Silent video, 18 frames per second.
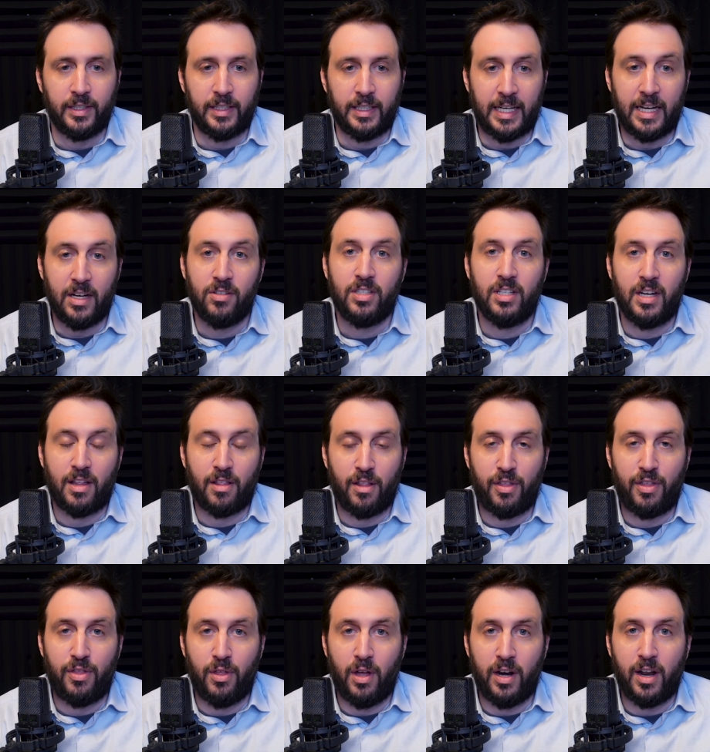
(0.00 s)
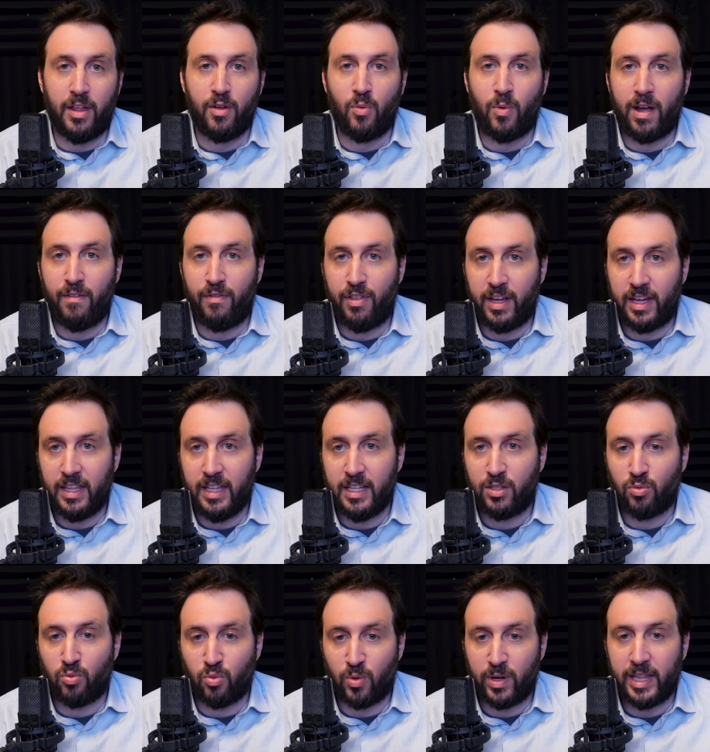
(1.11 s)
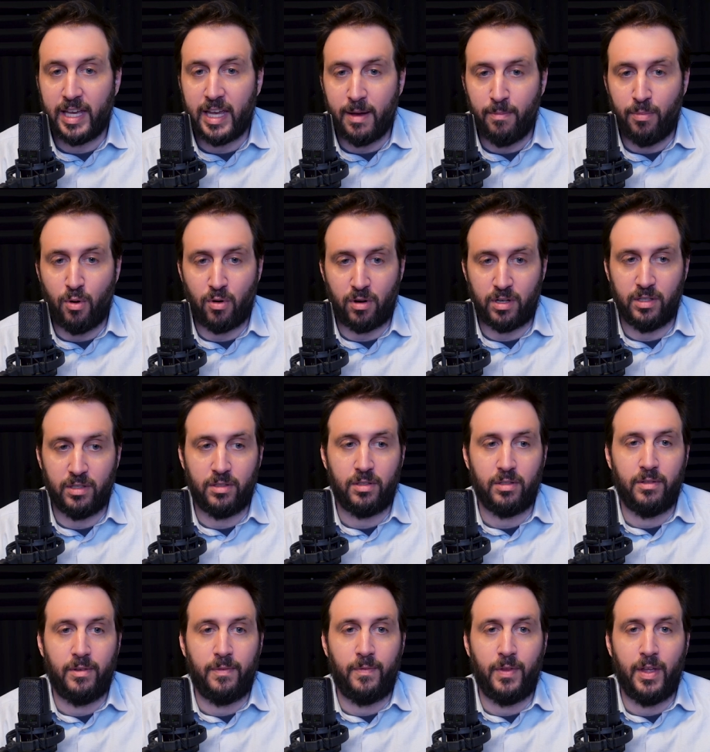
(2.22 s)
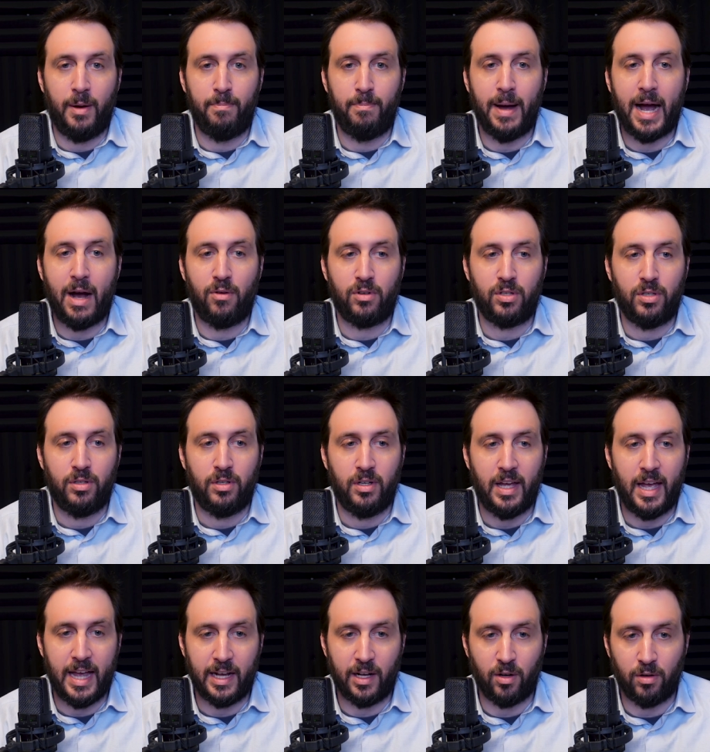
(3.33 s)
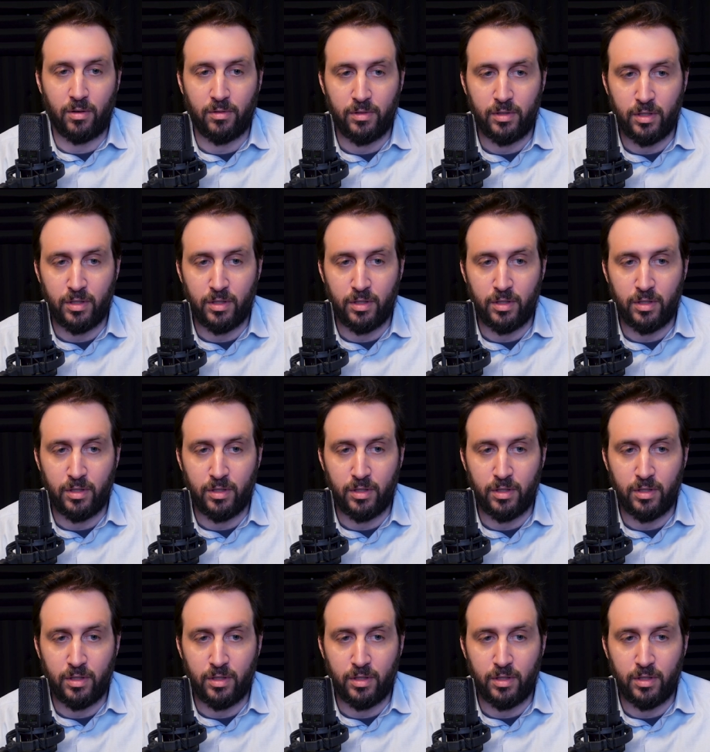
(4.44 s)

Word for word: Here's another another way of thinking that's really important about anger.